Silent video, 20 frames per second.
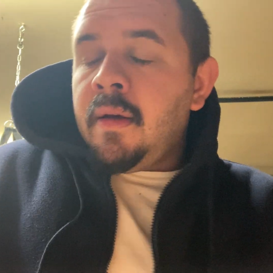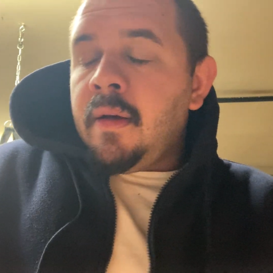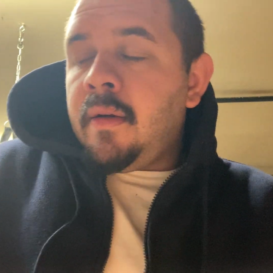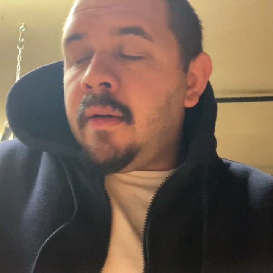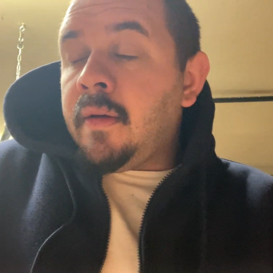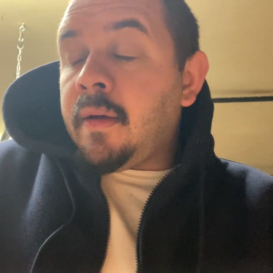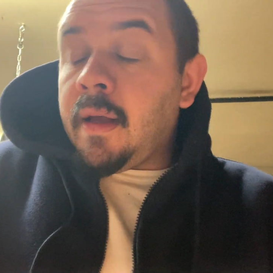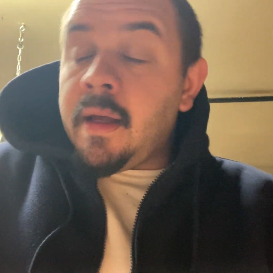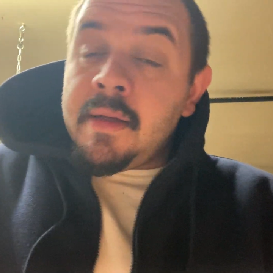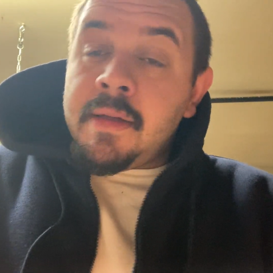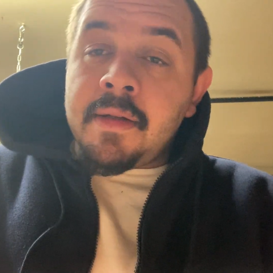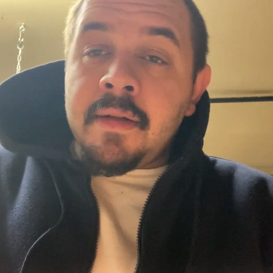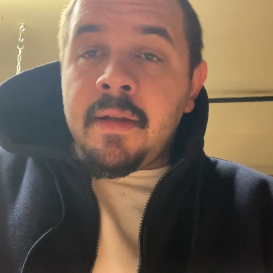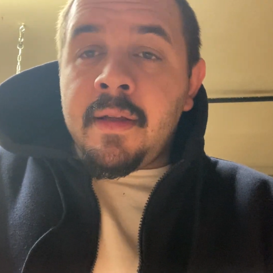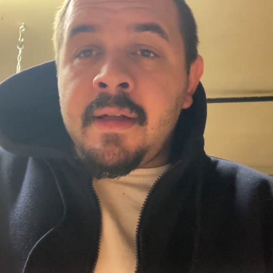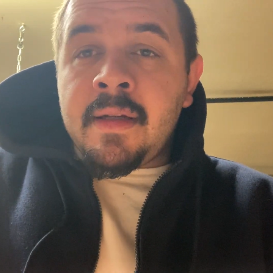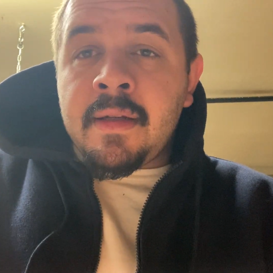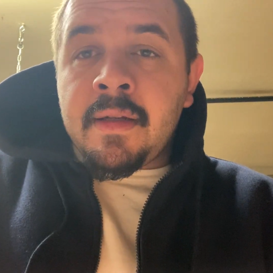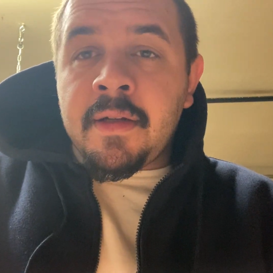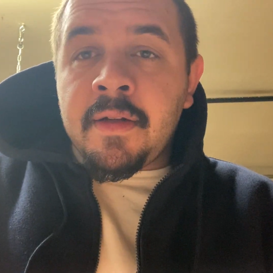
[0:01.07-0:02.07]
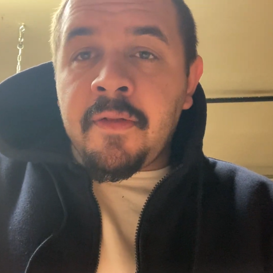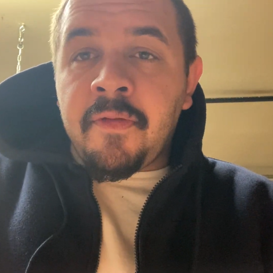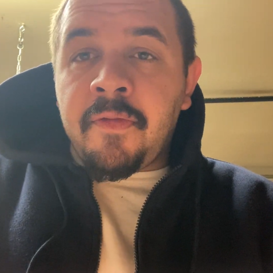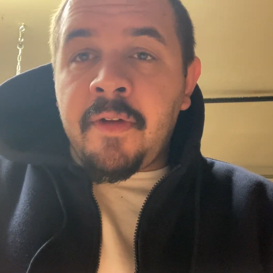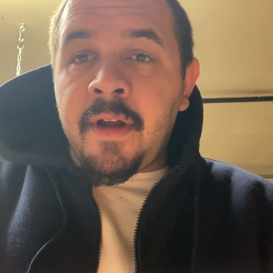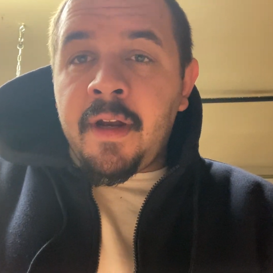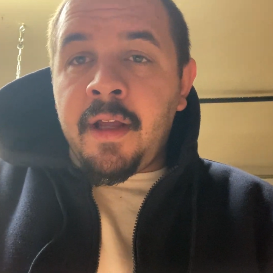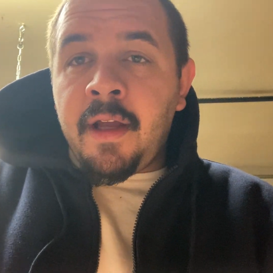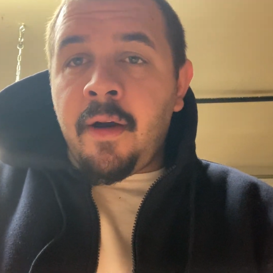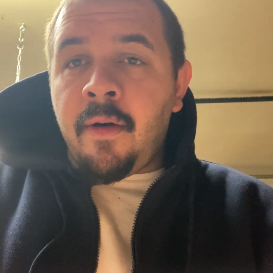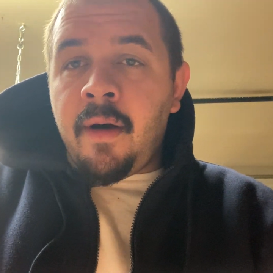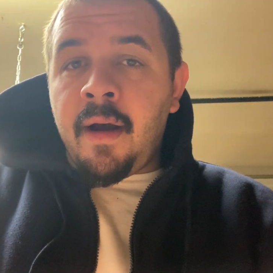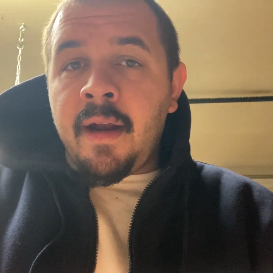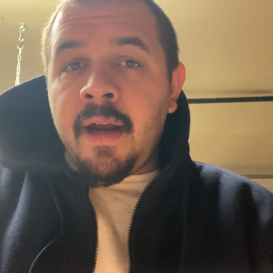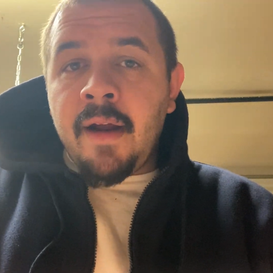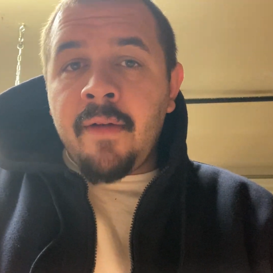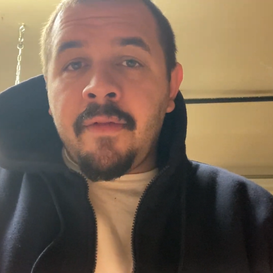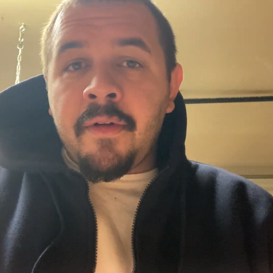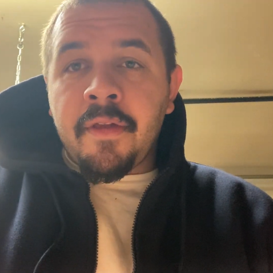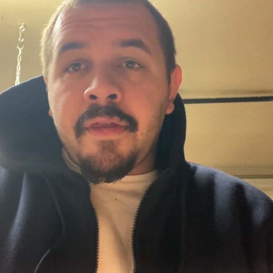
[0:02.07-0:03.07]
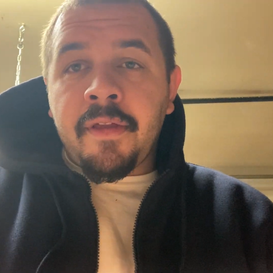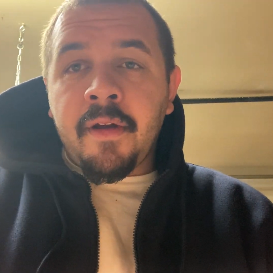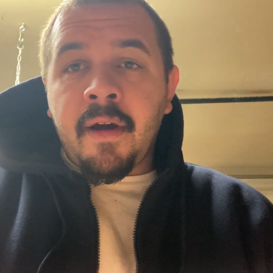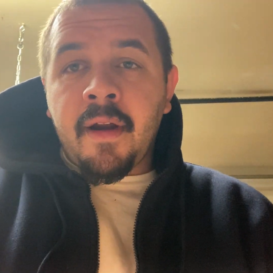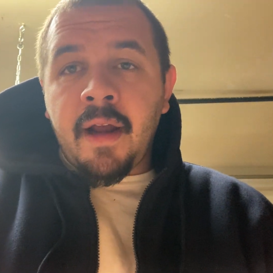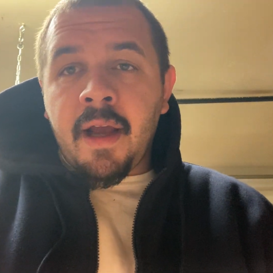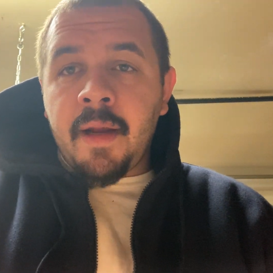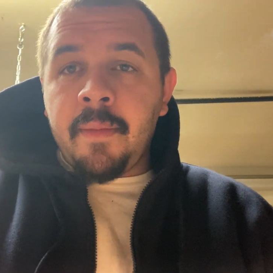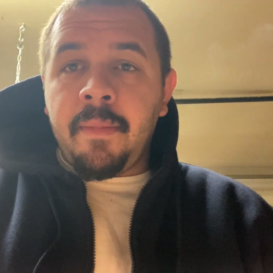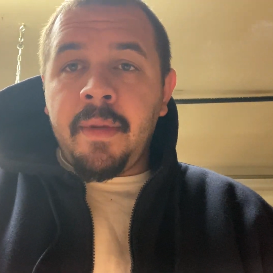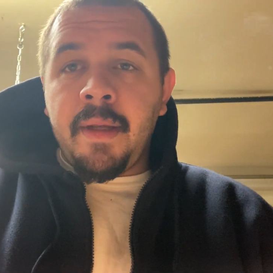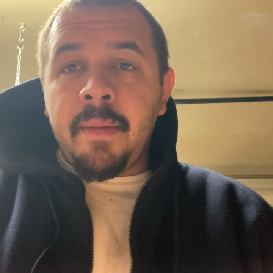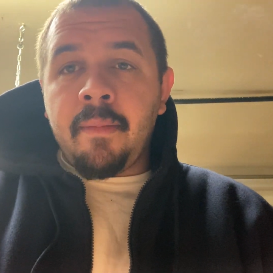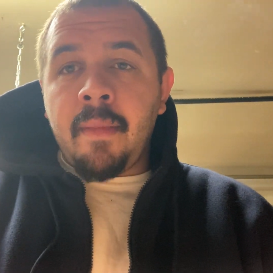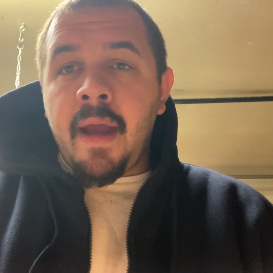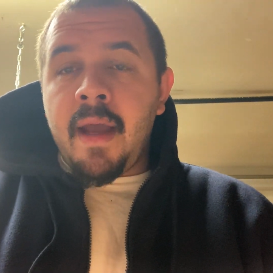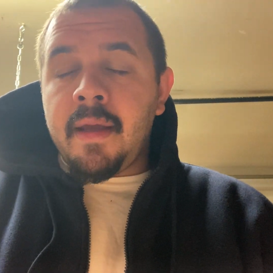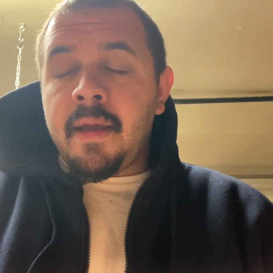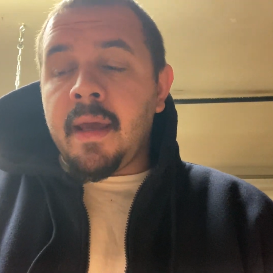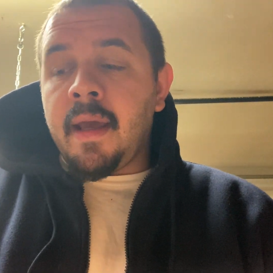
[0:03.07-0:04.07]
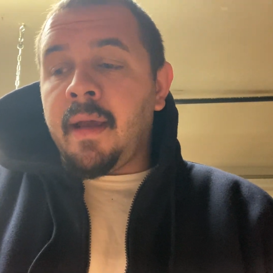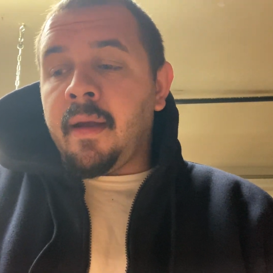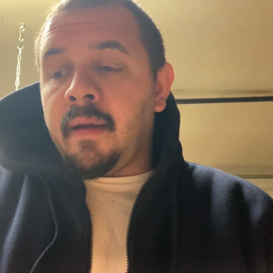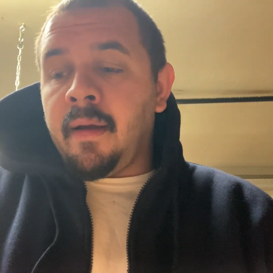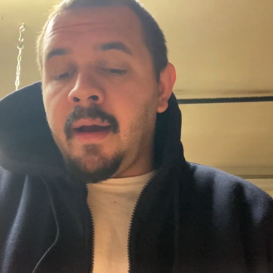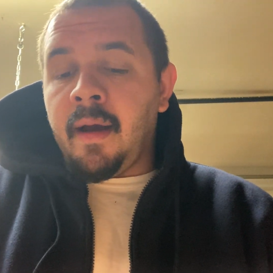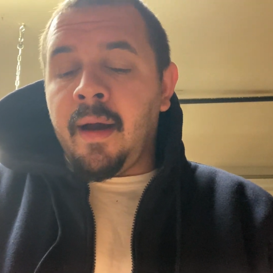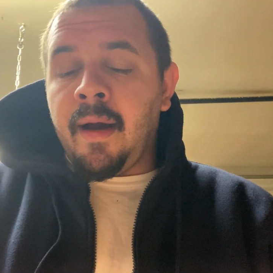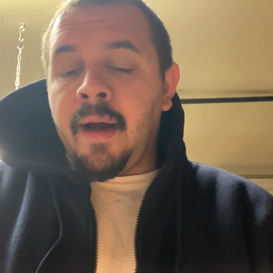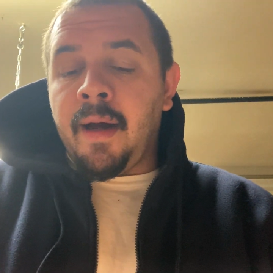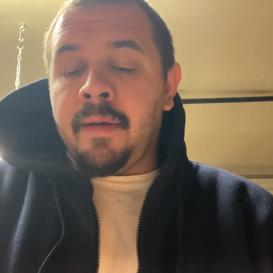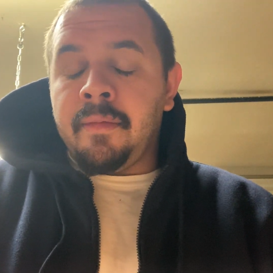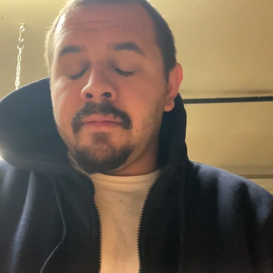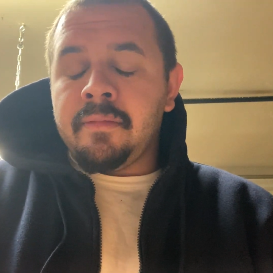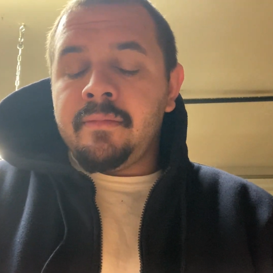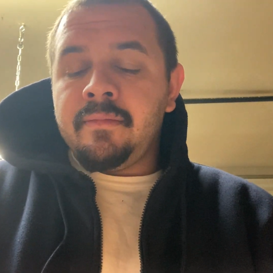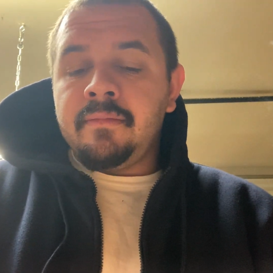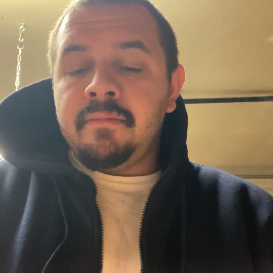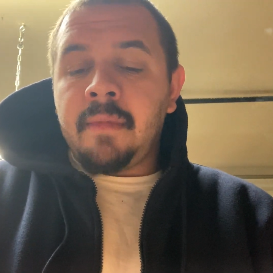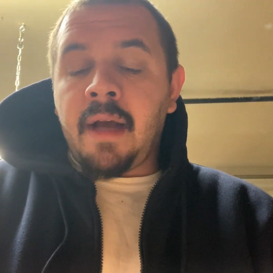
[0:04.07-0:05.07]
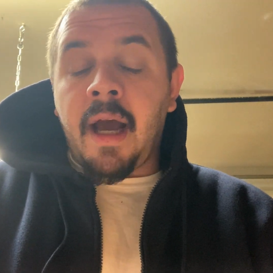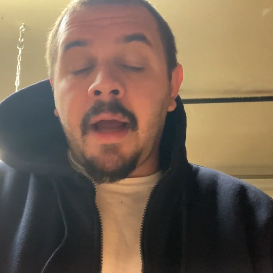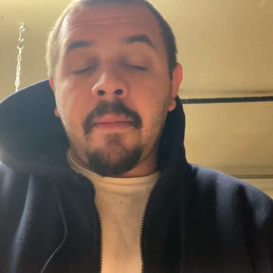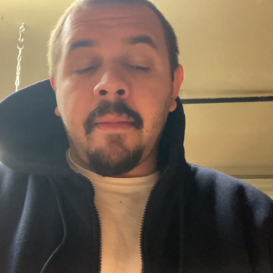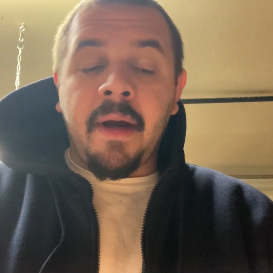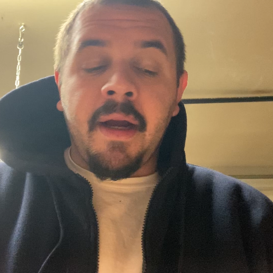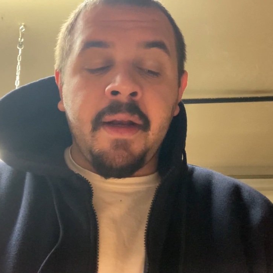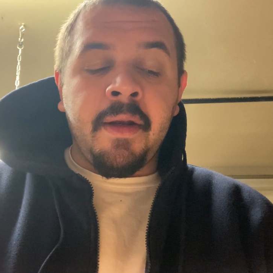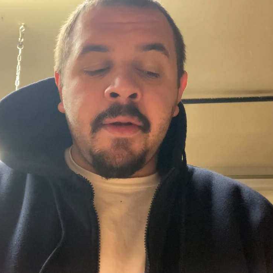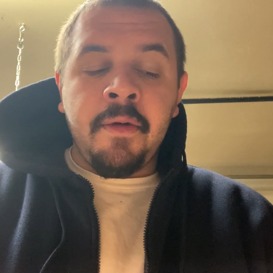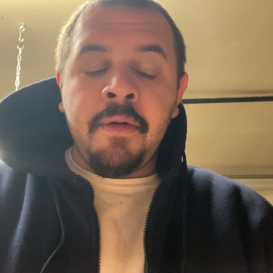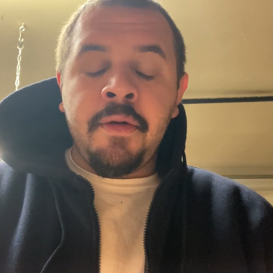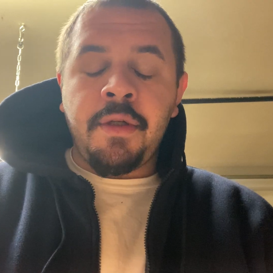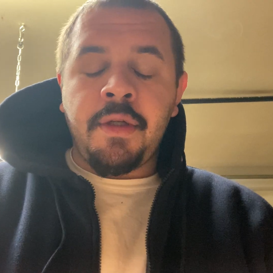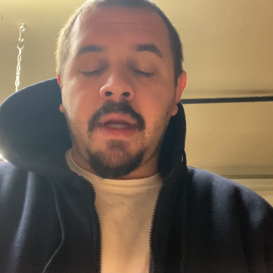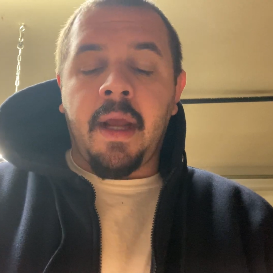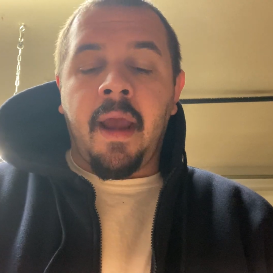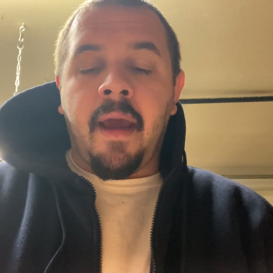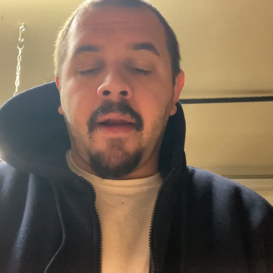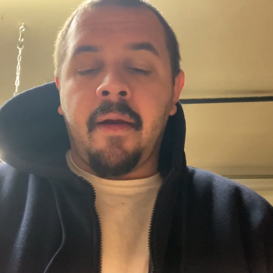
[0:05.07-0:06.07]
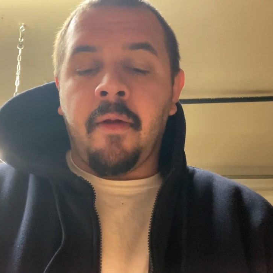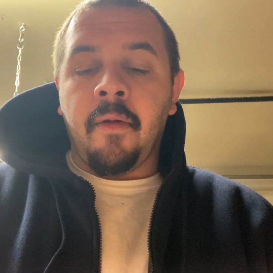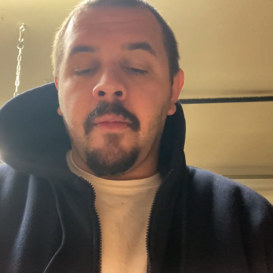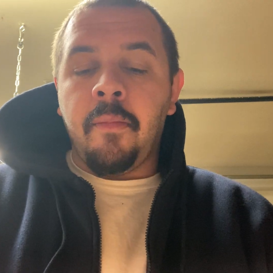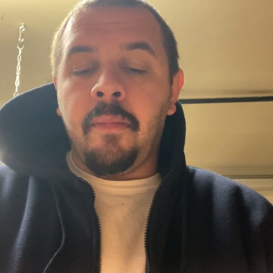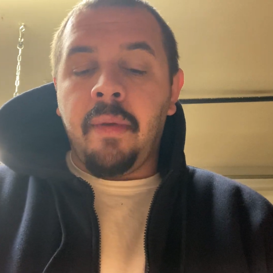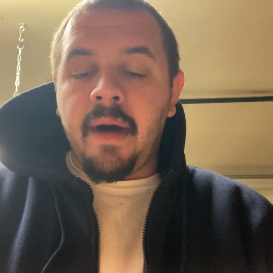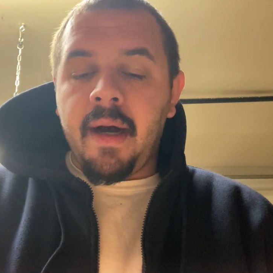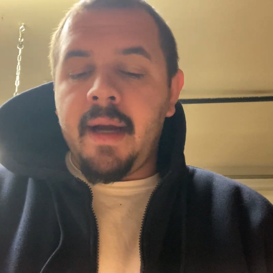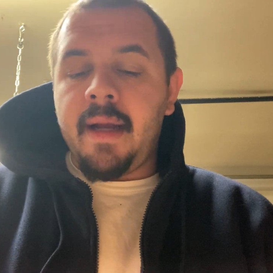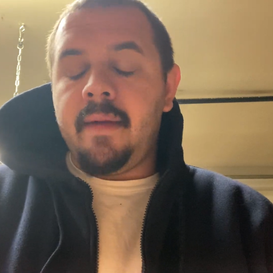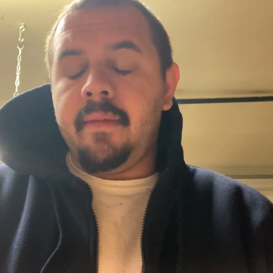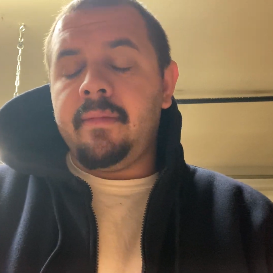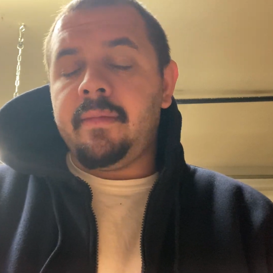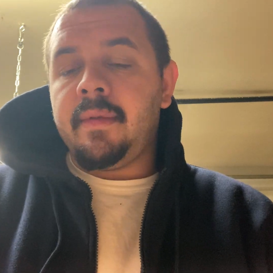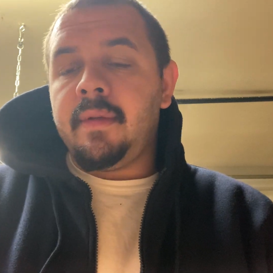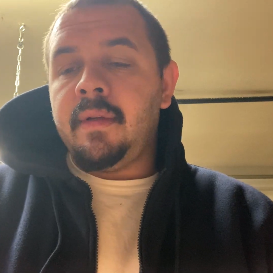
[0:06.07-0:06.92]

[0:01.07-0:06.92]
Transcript: Okay, so this is a video I never thought I'd be making on my new channel, but